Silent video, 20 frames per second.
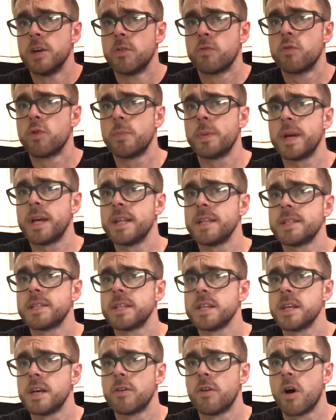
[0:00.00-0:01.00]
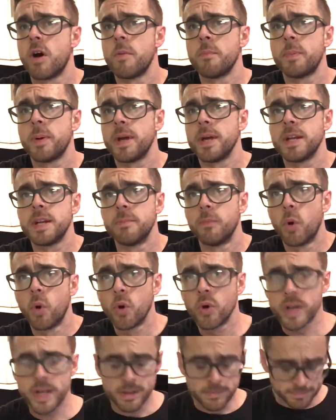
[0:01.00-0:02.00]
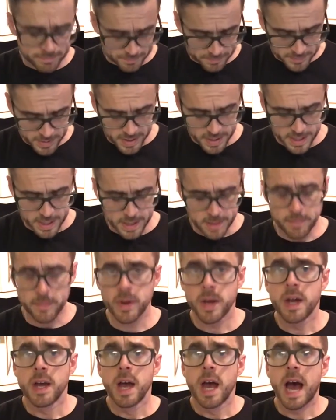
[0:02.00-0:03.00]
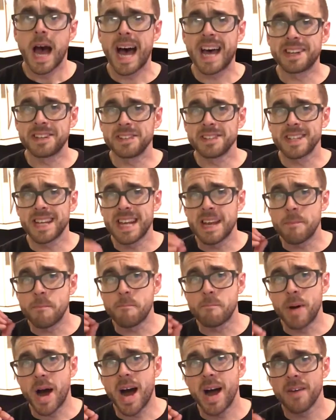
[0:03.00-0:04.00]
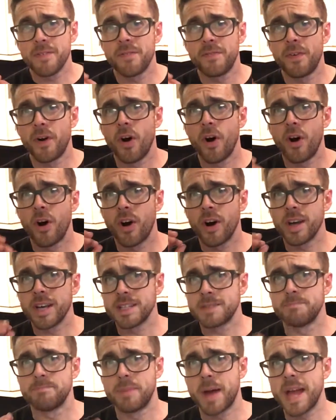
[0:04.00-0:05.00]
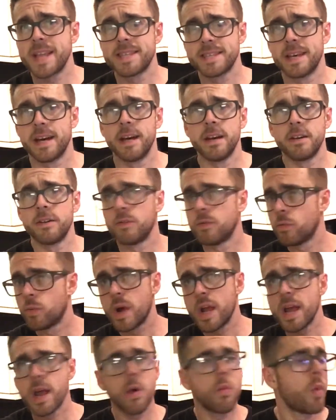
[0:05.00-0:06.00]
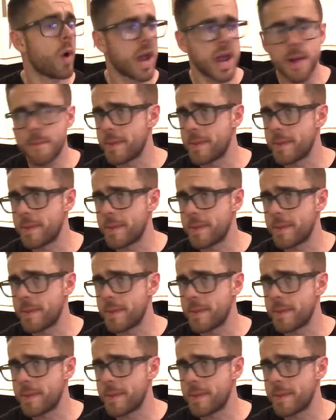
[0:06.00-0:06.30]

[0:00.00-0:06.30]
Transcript: rub it into your armpit in the morning, and it by far is better, way